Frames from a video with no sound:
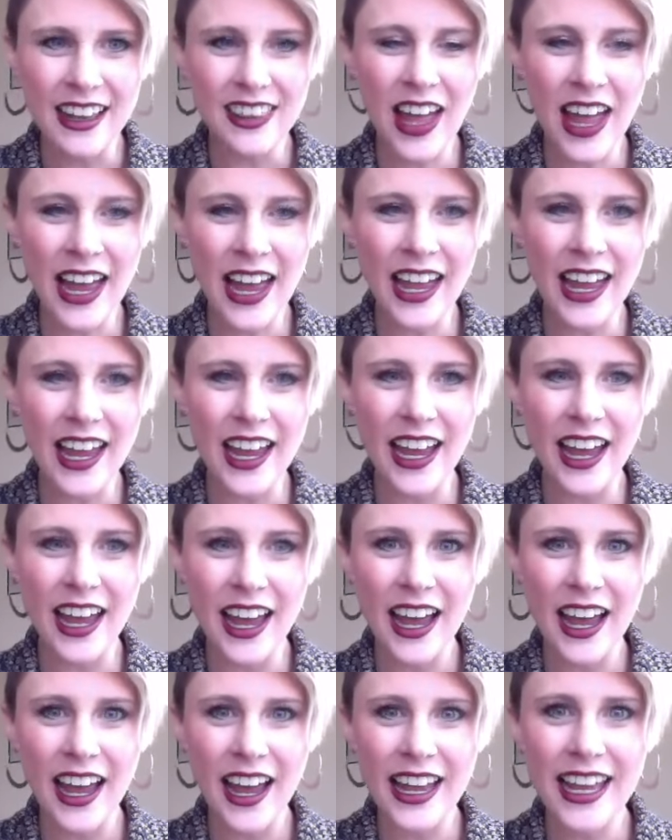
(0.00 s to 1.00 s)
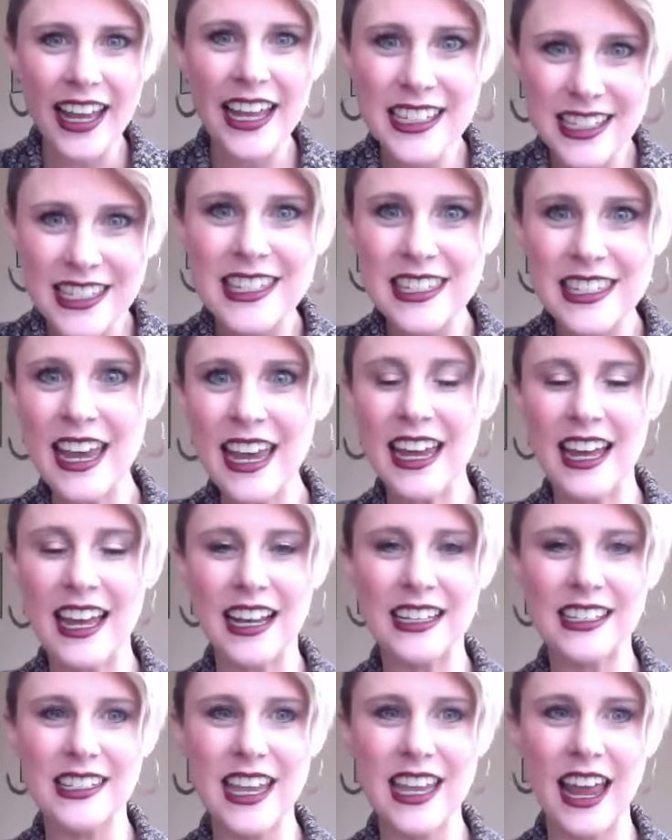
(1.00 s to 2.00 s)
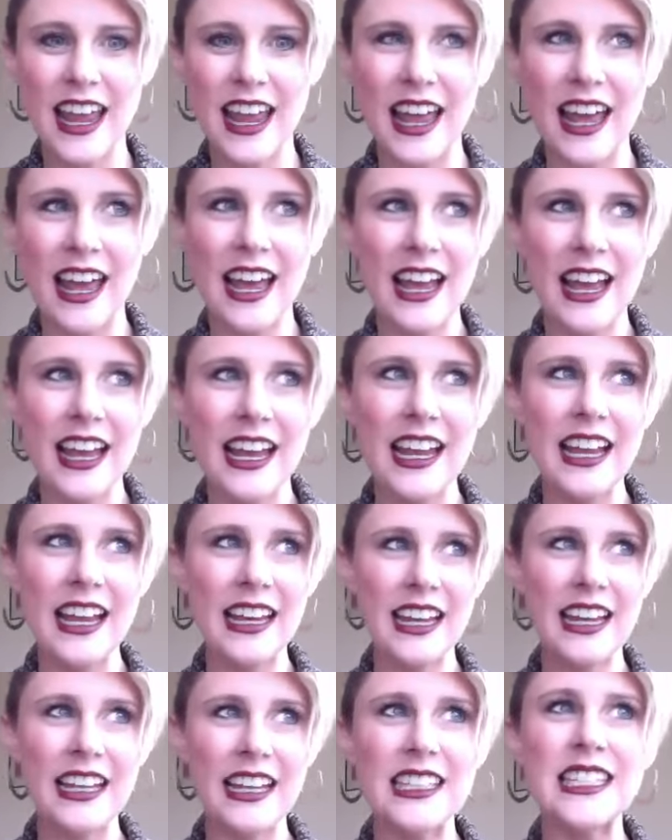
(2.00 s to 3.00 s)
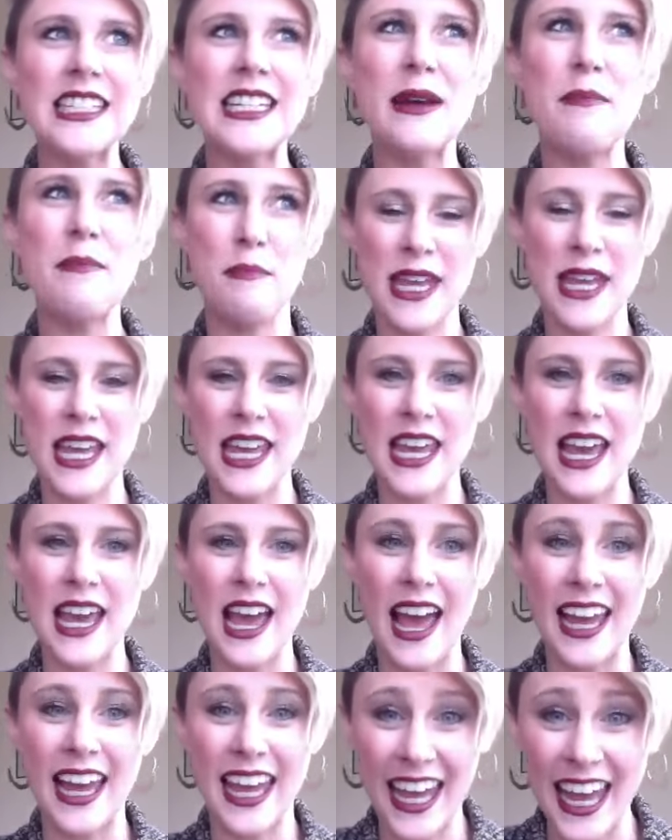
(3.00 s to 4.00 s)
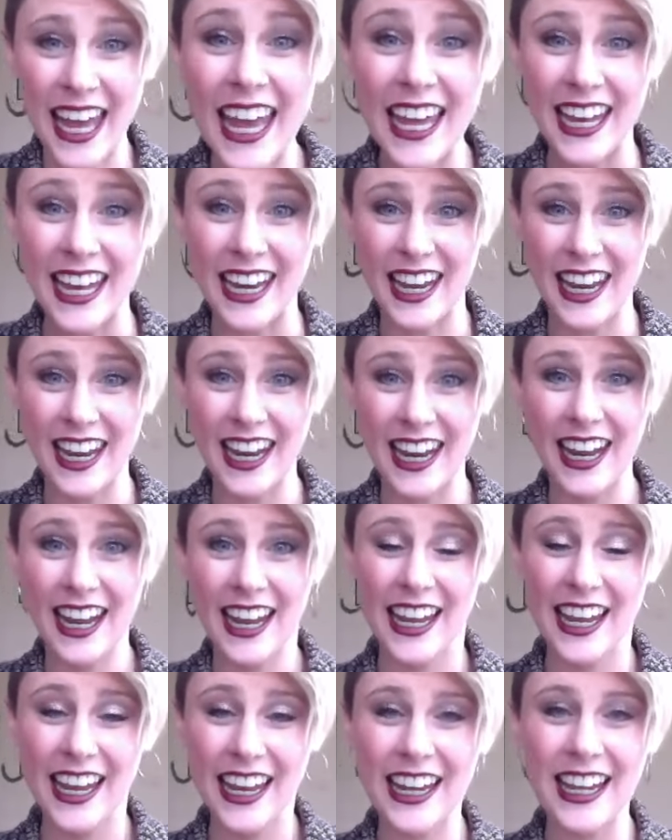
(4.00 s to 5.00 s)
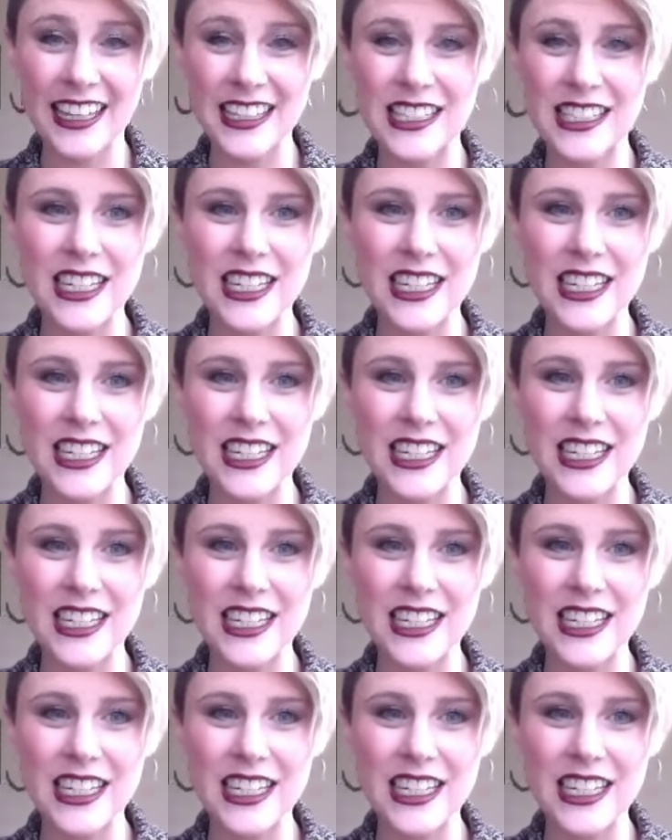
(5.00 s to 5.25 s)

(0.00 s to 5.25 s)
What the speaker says: Like he's 6. Like he needs to be a kid. He needs